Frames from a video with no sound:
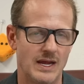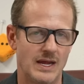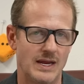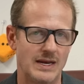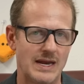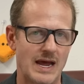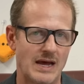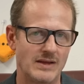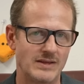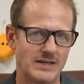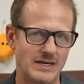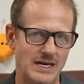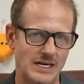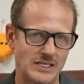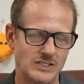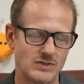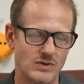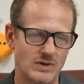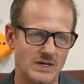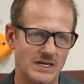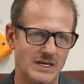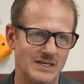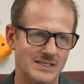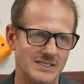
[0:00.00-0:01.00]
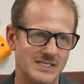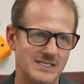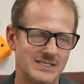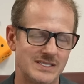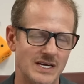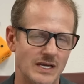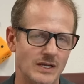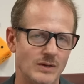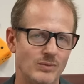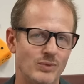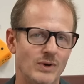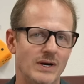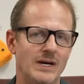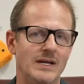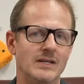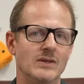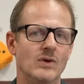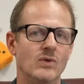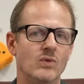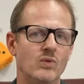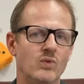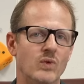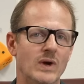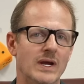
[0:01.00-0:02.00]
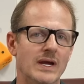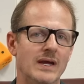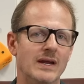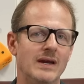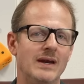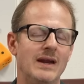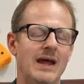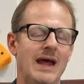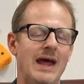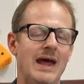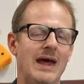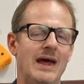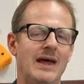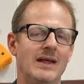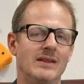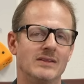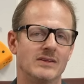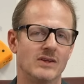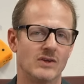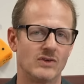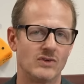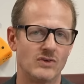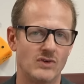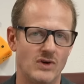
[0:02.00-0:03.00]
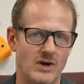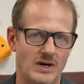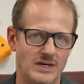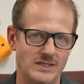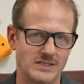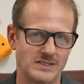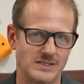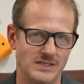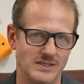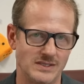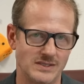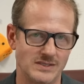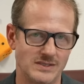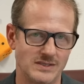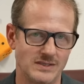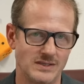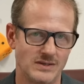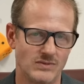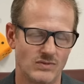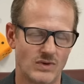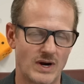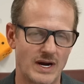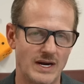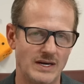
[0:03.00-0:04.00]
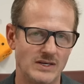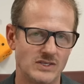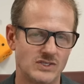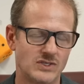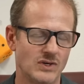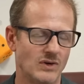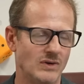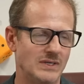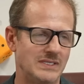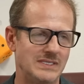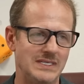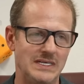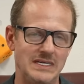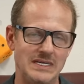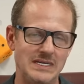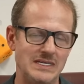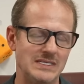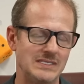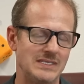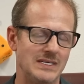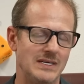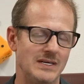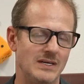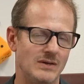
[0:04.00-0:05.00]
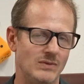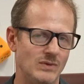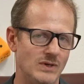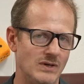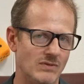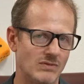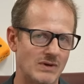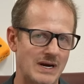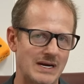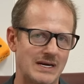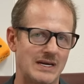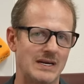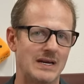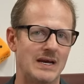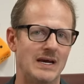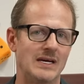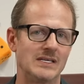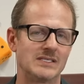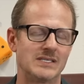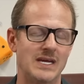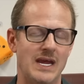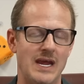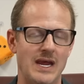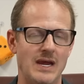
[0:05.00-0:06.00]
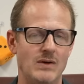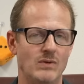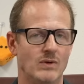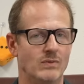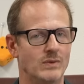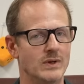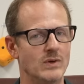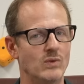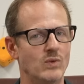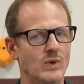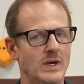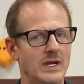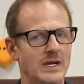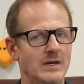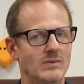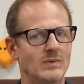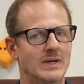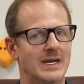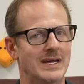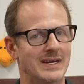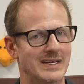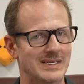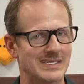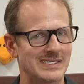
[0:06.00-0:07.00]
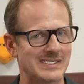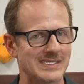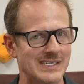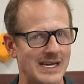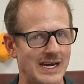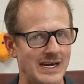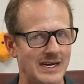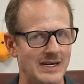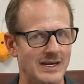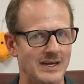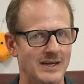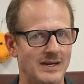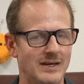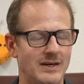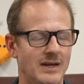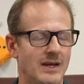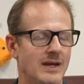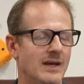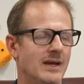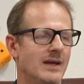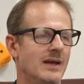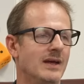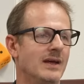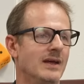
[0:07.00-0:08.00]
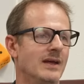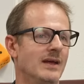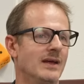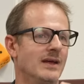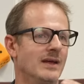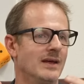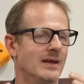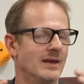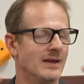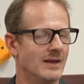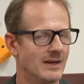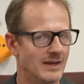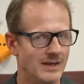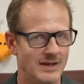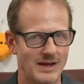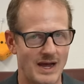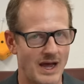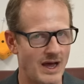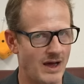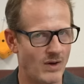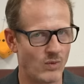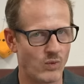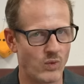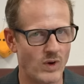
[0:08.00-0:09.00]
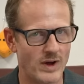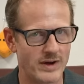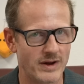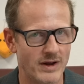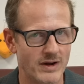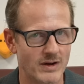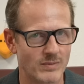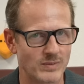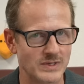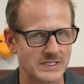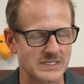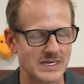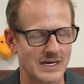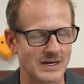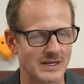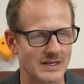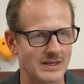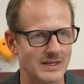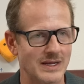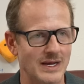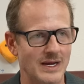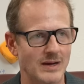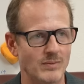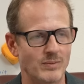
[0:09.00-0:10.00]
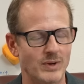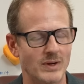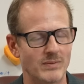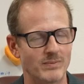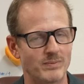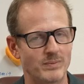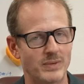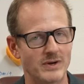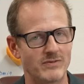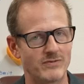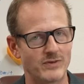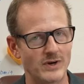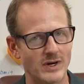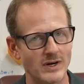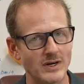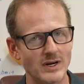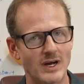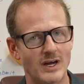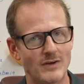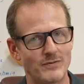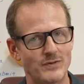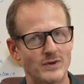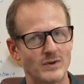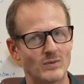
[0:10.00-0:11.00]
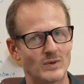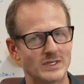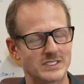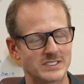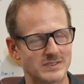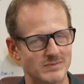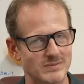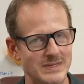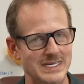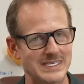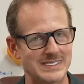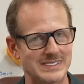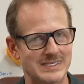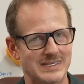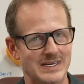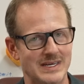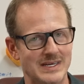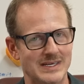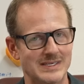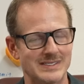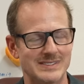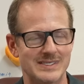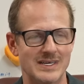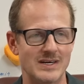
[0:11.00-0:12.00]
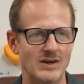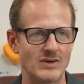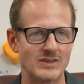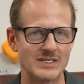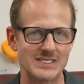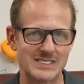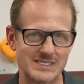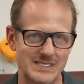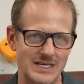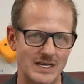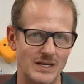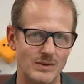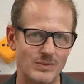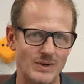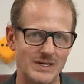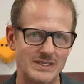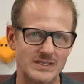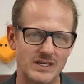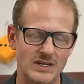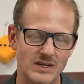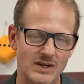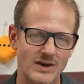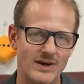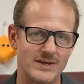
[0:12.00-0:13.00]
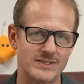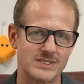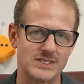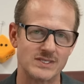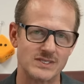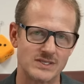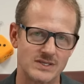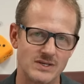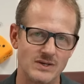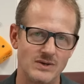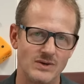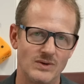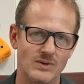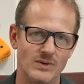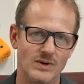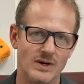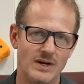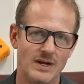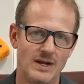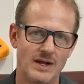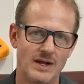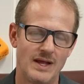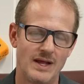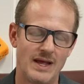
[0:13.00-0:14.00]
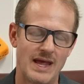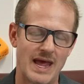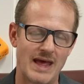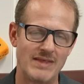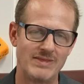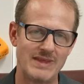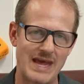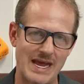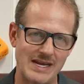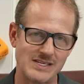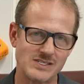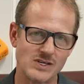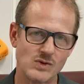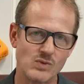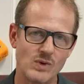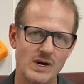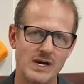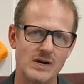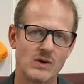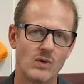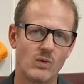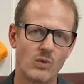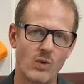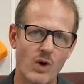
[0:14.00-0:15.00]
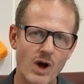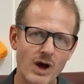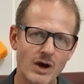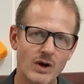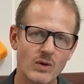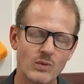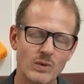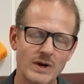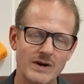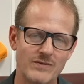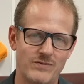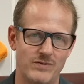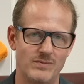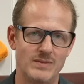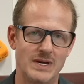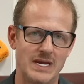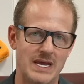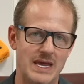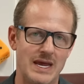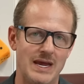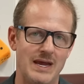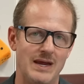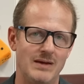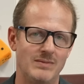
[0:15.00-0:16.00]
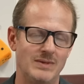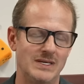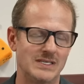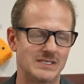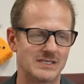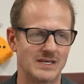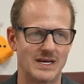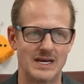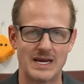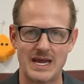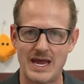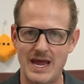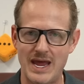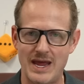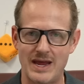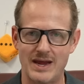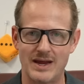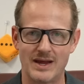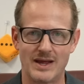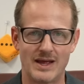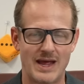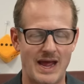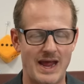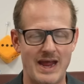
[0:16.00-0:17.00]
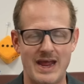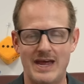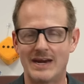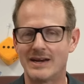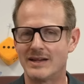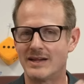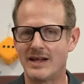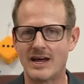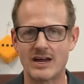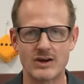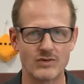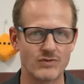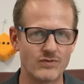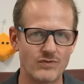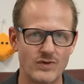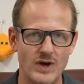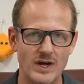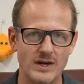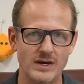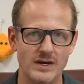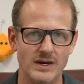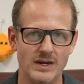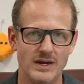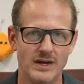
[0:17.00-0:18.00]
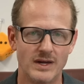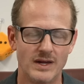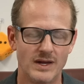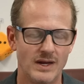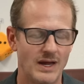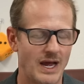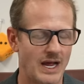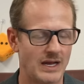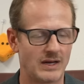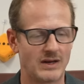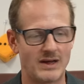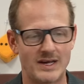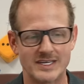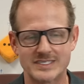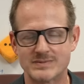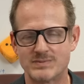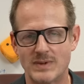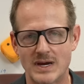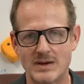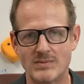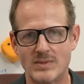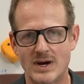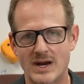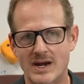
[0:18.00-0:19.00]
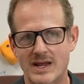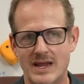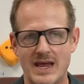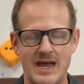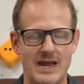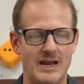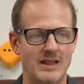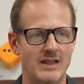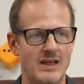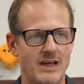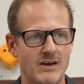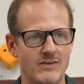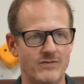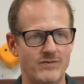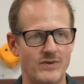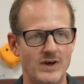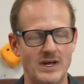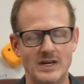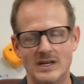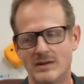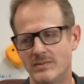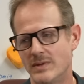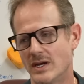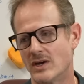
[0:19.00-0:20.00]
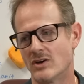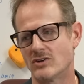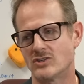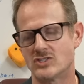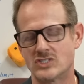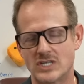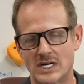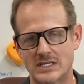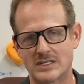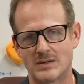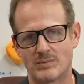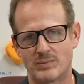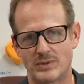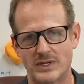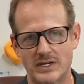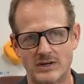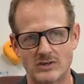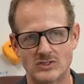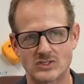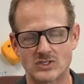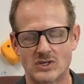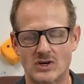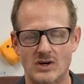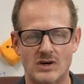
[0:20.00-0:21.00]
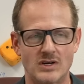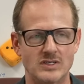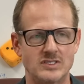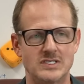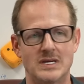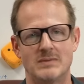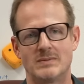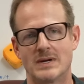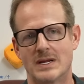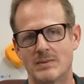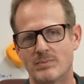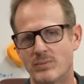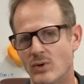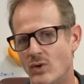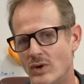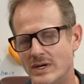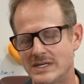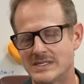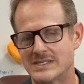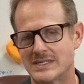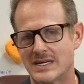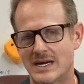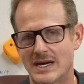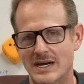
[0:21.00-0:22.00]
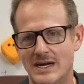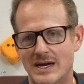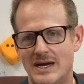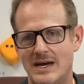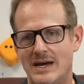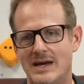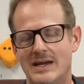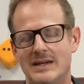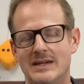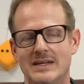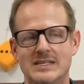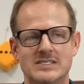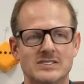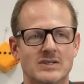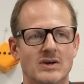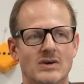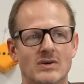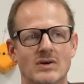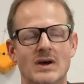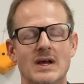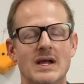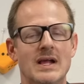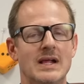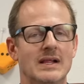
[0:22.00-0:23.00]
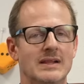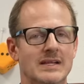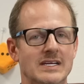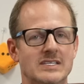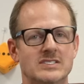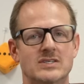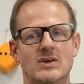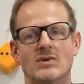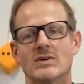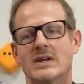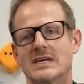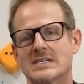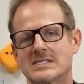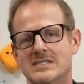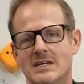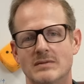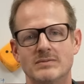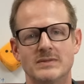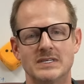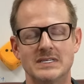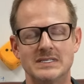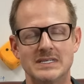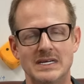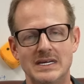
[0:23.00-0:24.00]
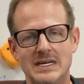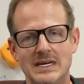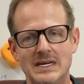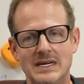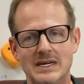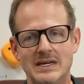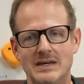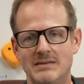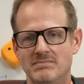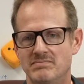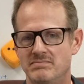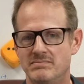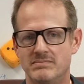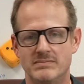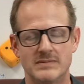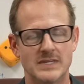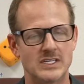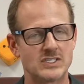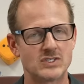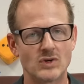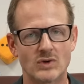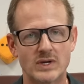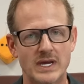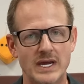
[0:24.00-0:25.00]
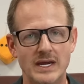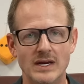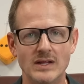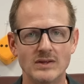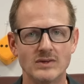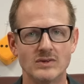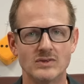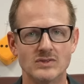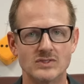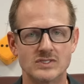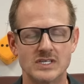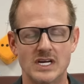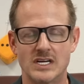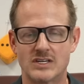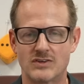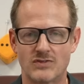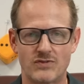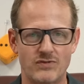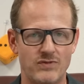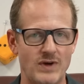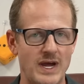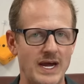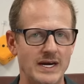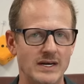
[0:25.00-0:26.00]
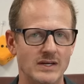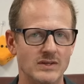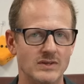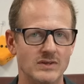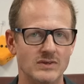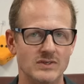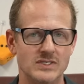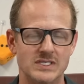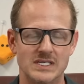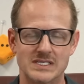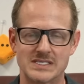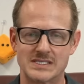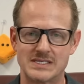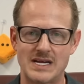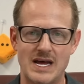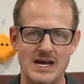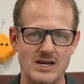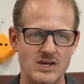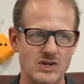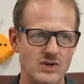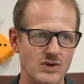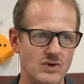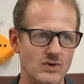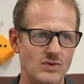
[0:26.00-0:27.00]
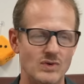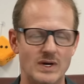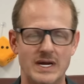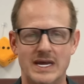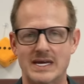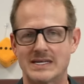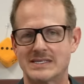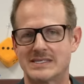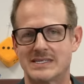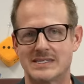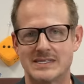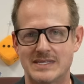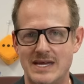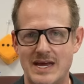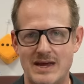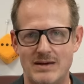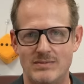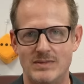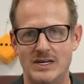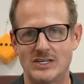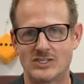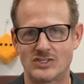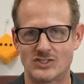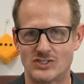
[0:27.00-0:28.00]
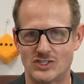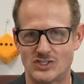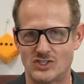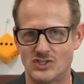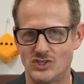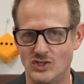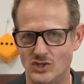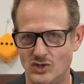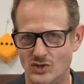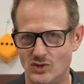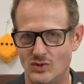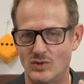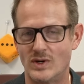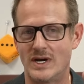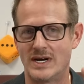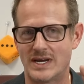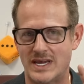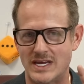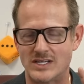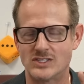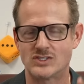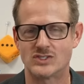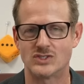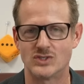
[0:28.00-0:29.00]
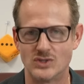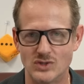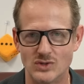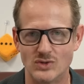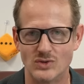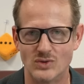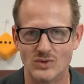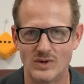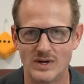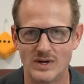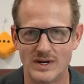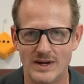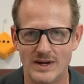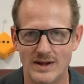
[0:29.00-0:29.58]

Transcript: Now, the next one is celebrating the win and the losses, right? So it's easy. We recognize, hey, when we win, we get excited, 100% of the thing. But very often what's missed is, you know, you celebrate the losses too. And that's a way to walk away from a game is like, hey, I had a lot of fun. I lost my money, had a lot of fun. Let me go check the player's card, see how many points I got. Let's go get something to eat. It's okay to lose. It's fine to lose. It's not you against them. It's just you against you.